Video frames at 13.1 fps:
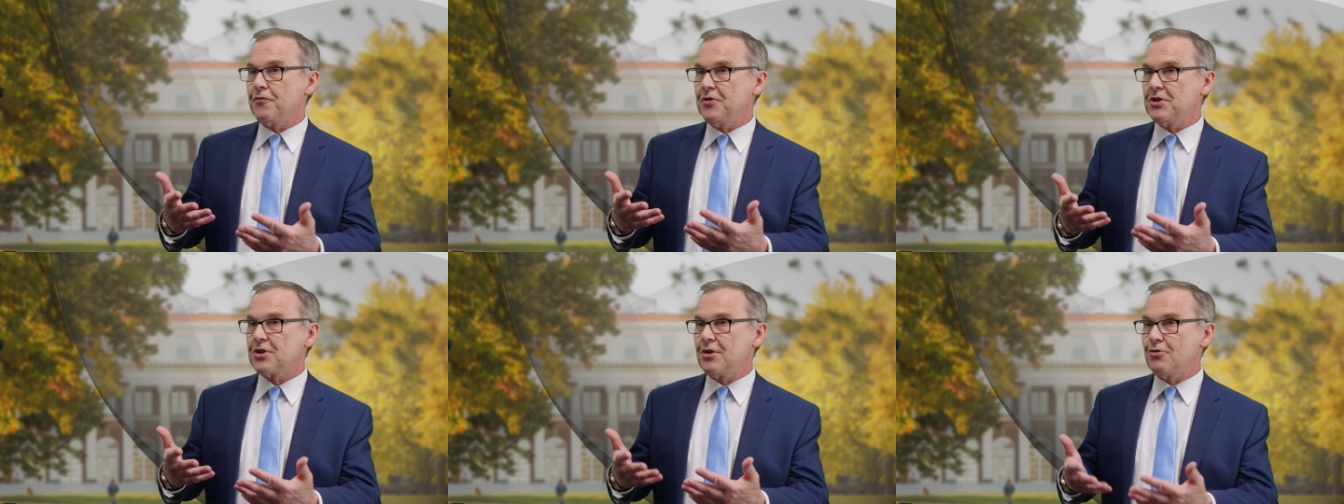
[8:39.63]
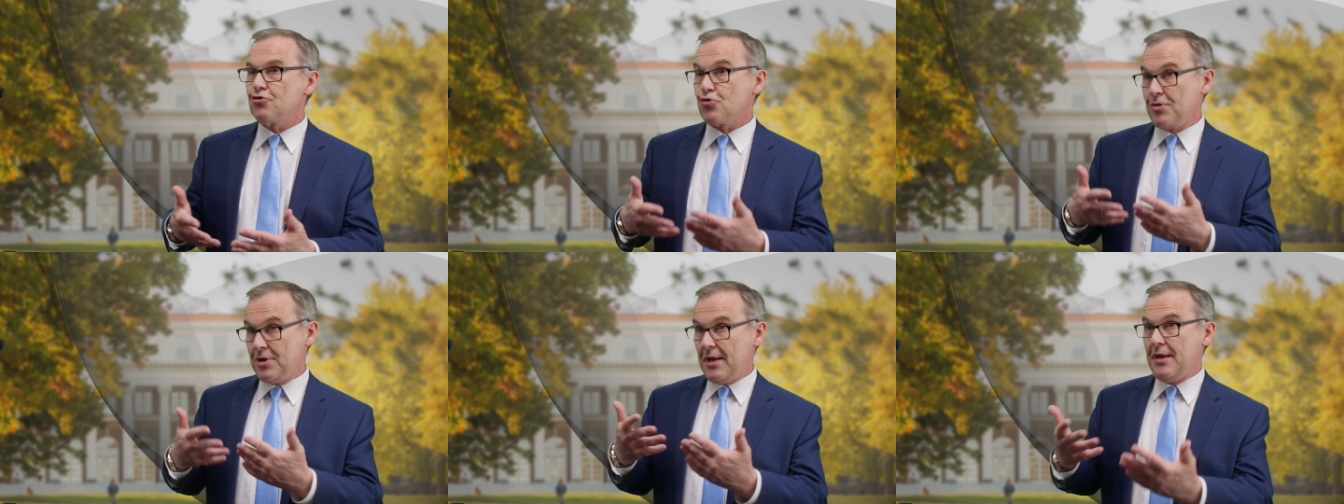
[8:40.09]
of this
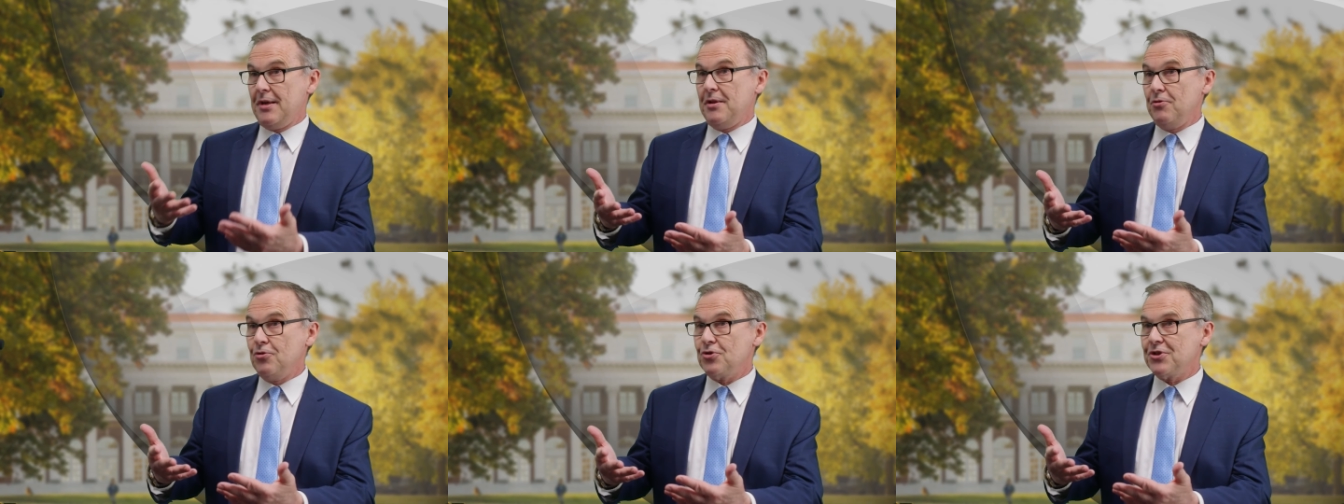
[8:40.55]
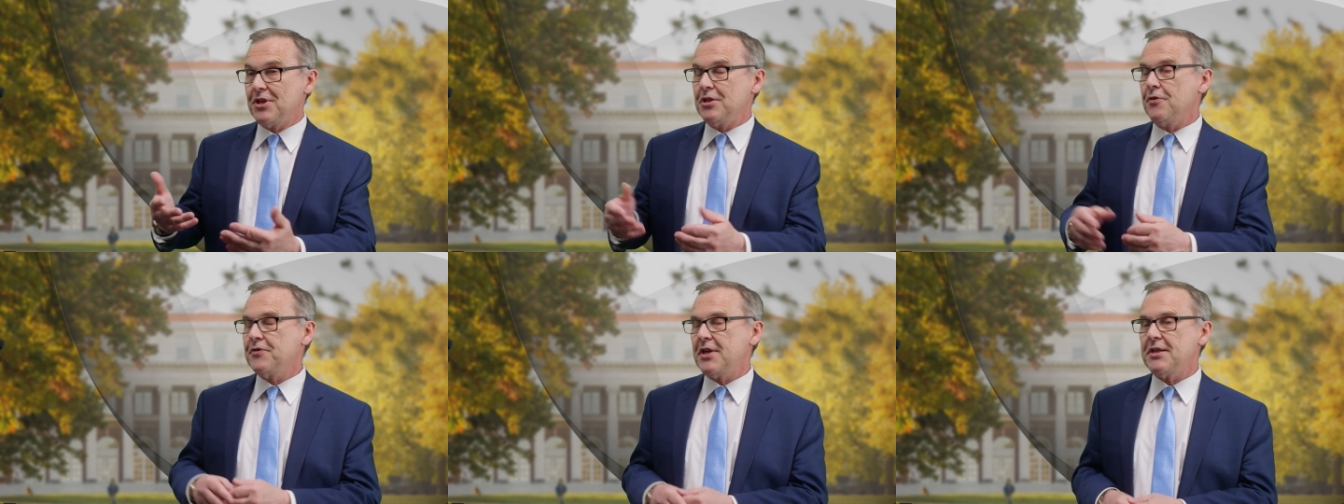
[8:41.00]
country and the
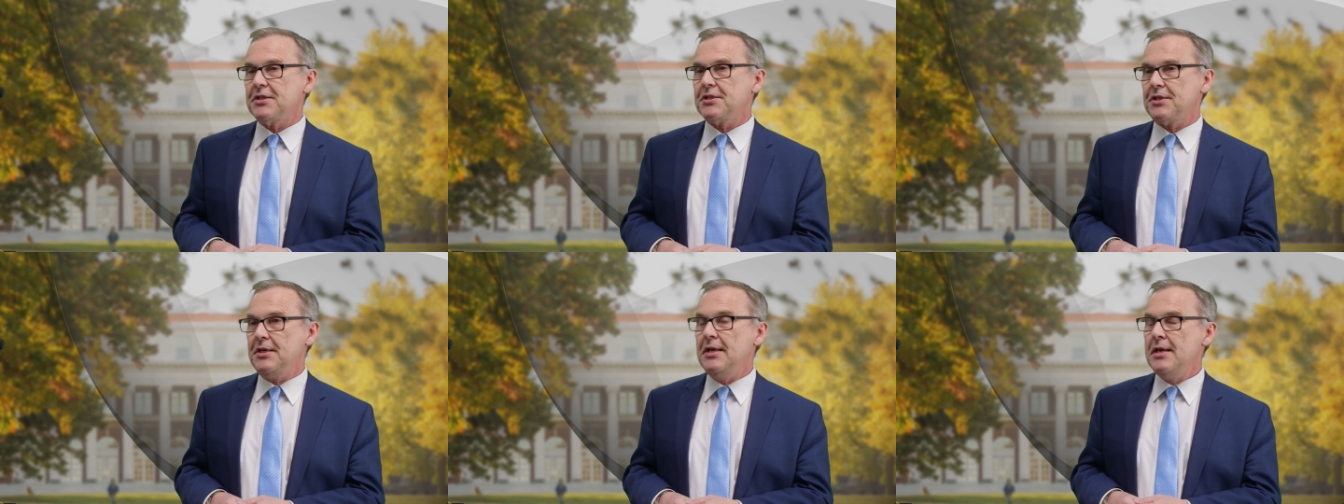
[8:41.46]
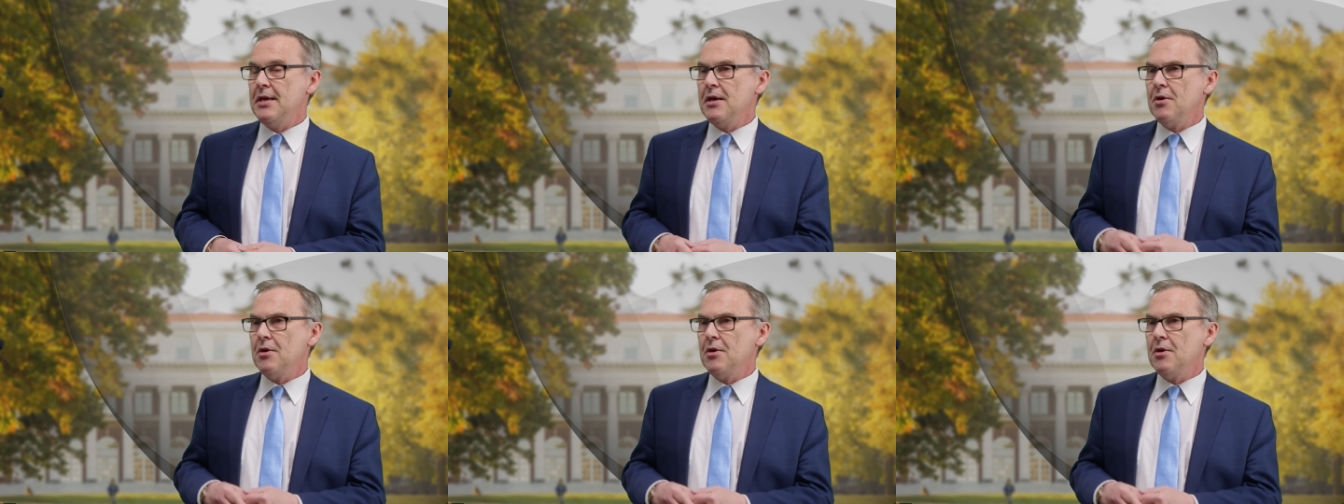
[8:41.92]
state of Tennessee,